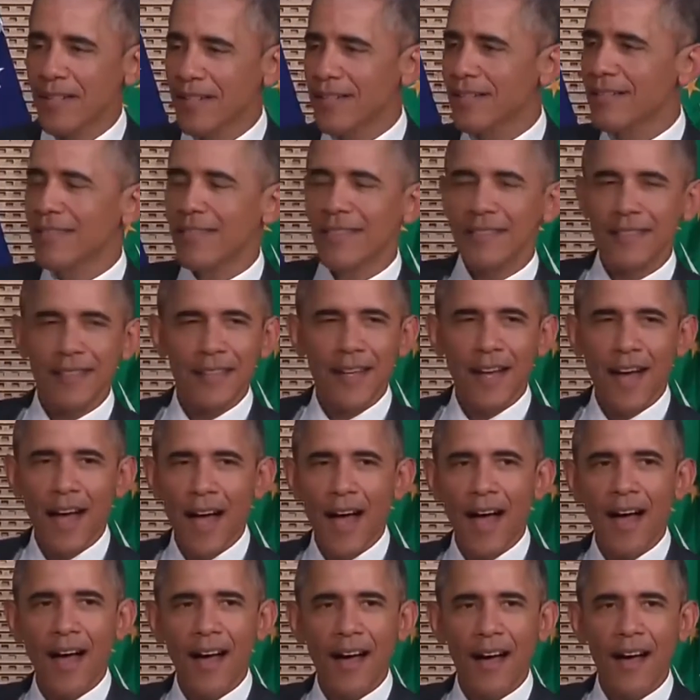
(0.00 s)
But
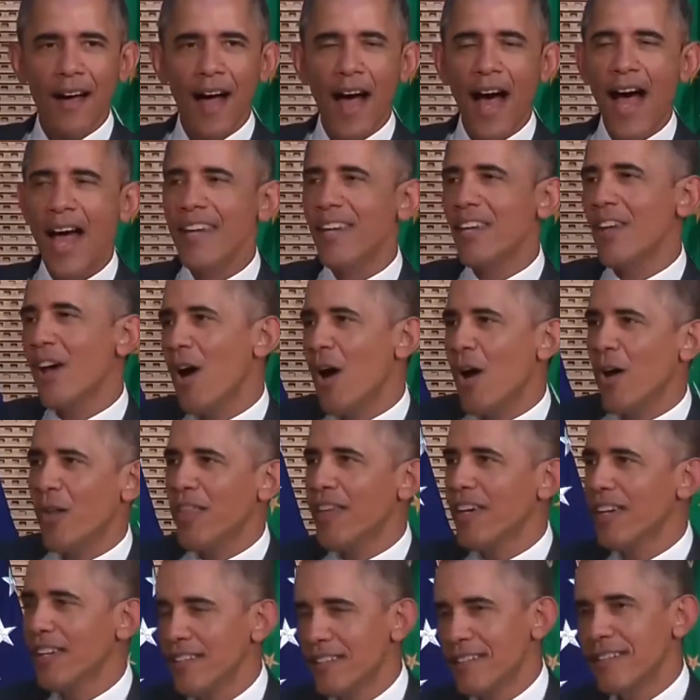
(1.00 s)
I
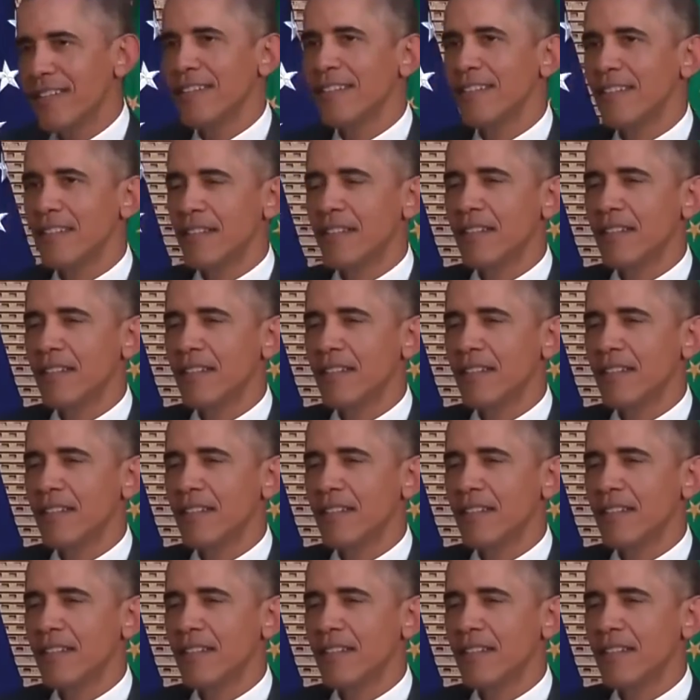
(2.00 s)
know that